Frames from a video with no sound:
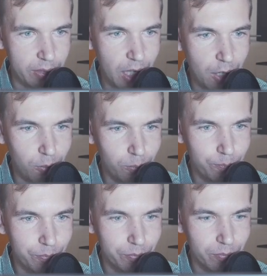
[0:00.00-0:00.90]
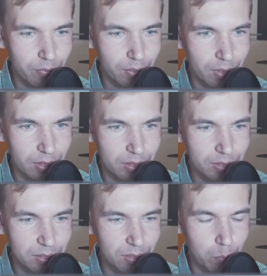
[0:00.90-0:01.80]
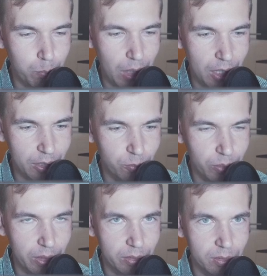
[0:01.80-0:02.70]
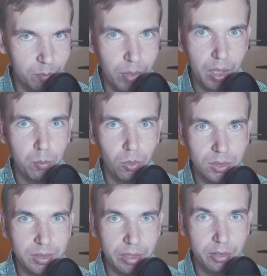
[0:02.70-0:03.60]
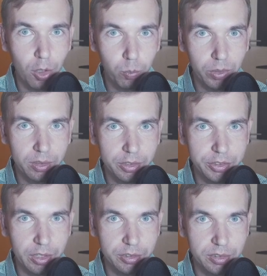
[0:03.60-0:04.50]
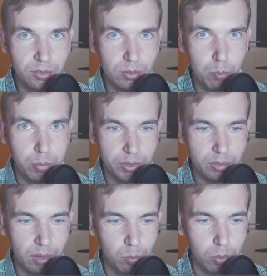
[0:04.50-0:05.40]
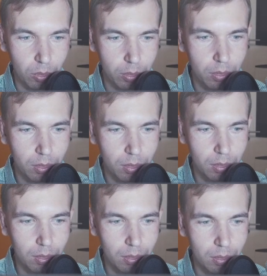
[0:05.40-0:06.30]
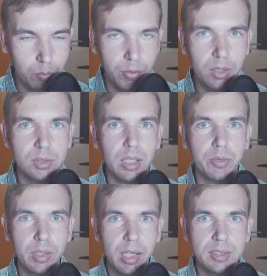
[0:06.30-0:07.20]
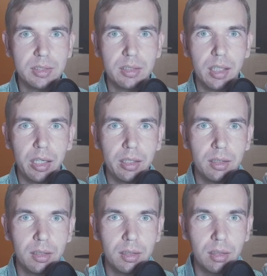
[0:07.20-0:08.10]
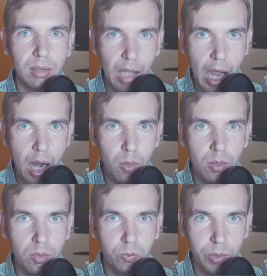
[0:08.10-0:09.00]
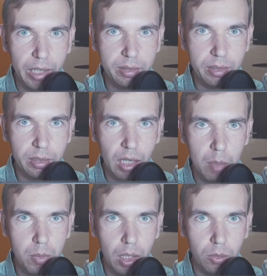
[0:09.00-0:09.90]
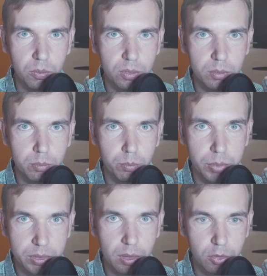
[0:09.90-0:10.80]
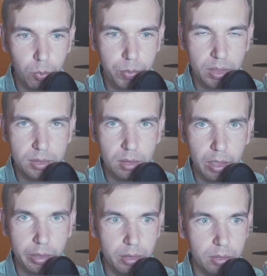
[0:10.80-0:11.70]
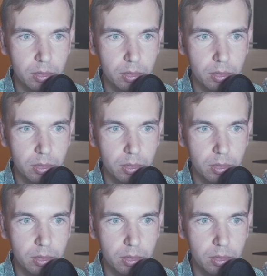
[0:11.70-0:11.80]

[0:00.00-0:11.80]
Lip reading: now this is the part when my blog site completely changes to a personal blog, because I realized that I love writing about personal topics like